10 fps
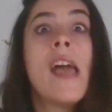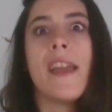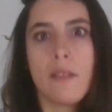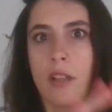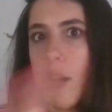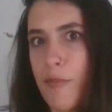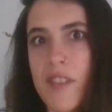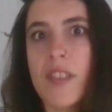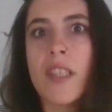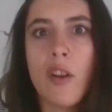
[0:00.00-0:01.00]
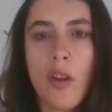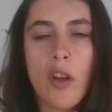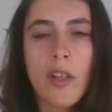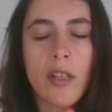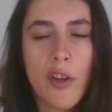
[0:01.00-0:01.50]
And obviously
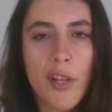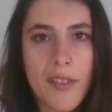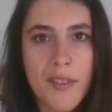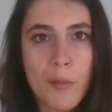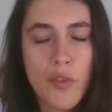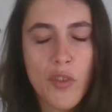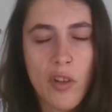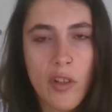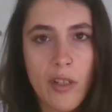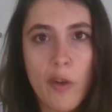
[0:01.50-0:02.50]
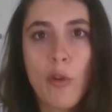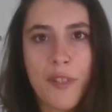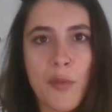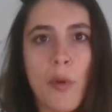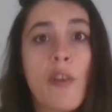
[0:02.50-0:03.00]
our customers are
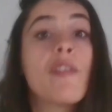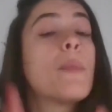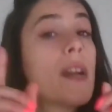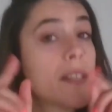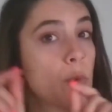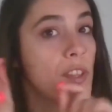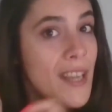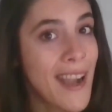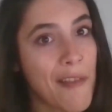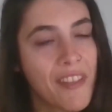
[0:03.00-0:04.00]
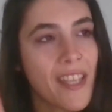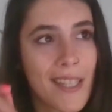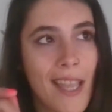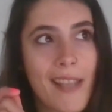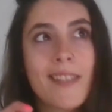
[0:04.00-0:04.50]
always aware, but with a caveat
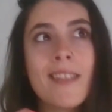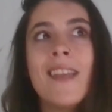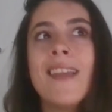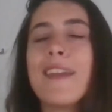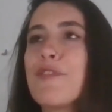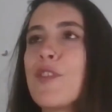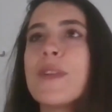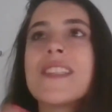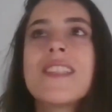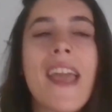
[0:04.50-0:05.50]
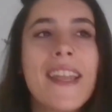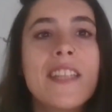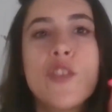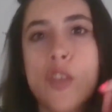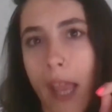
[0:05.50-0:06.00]
that if there is
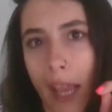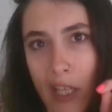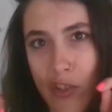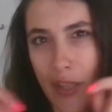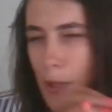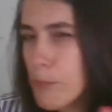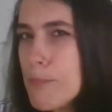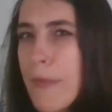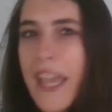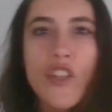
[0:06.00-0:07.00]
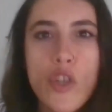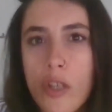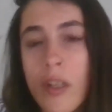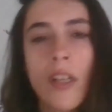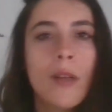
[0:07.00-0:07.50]
any change, like a
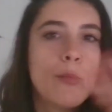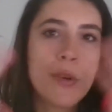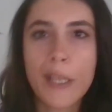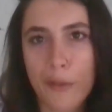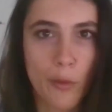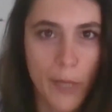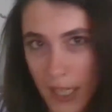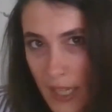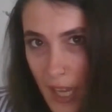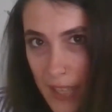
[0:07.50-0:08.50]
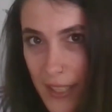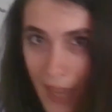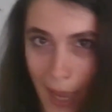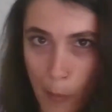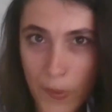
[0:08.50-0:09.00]
major breakthrough in AI that
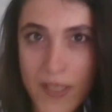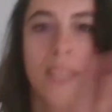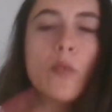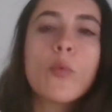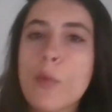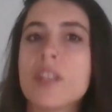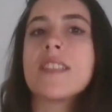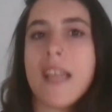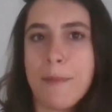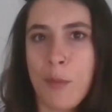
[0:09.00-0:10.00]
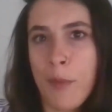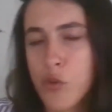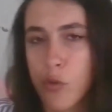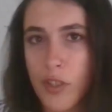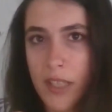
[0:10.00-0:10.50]
happens, then we will adapt to make
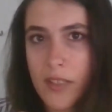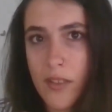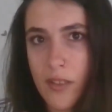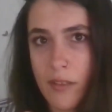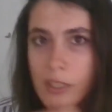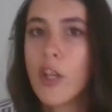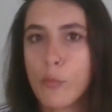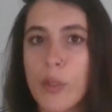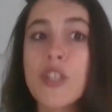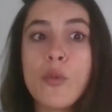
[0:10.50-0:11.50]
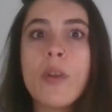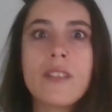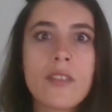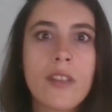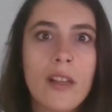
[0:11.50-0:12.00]
sure that, you know, we do
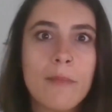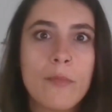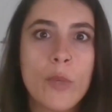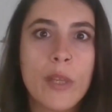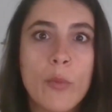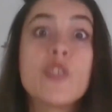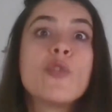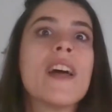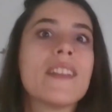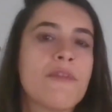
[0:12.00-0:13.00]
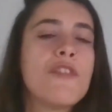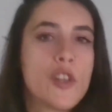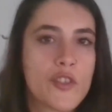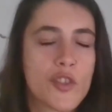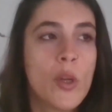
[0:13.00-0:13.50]
it, we do that
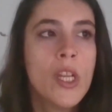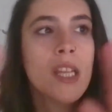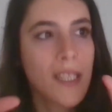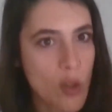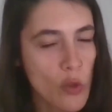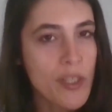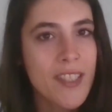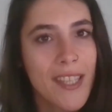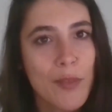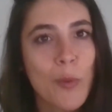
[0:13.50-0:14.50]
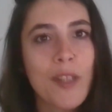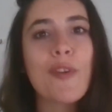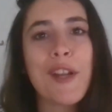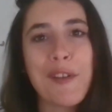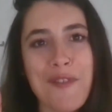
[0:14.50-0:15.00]
first. So always take it with a
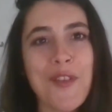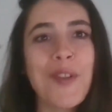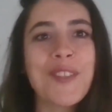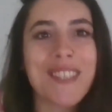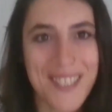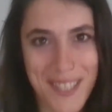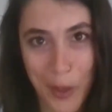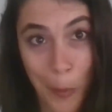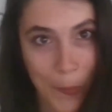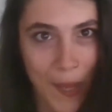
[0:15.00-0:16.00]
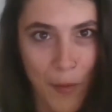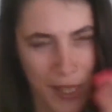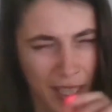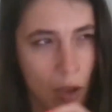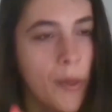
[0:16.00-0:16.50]
grain of salt. This is our plan
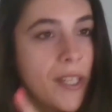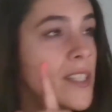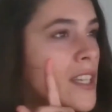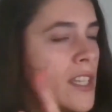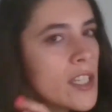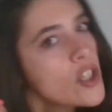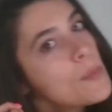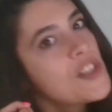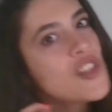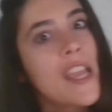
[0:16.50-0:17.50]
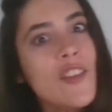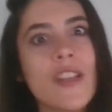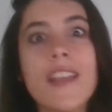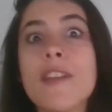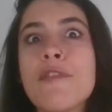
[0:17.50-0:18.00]
right now, but it could be
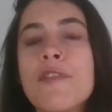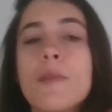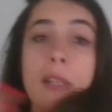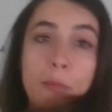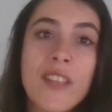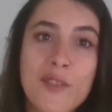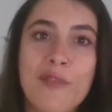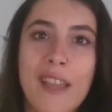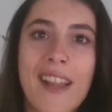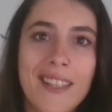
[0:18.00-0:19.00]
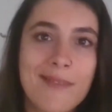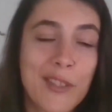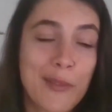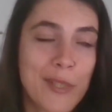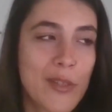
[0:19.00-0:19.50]
changed if, because of AI,
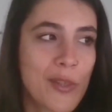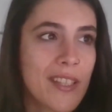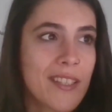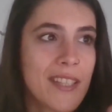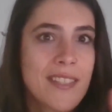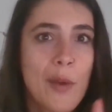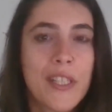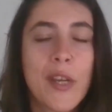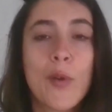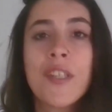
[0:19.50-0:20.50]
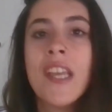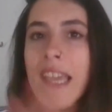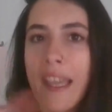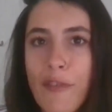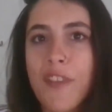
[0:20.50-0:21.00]
you know, we know that that's how it goes.
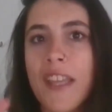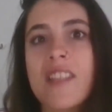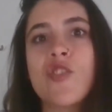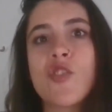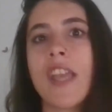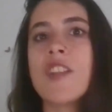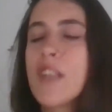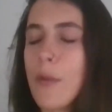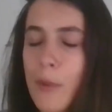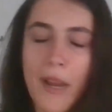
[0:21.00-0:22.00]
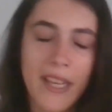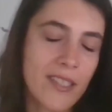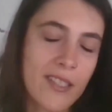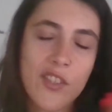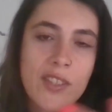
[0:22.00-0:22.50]
If things change, that we might
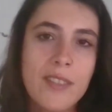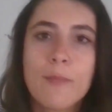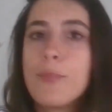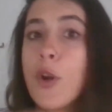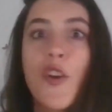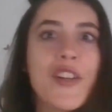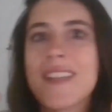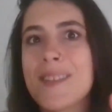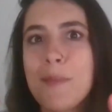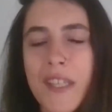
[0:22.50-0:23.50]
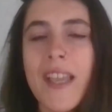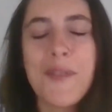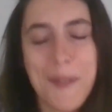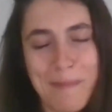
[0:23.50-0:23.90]
just prioritize something else.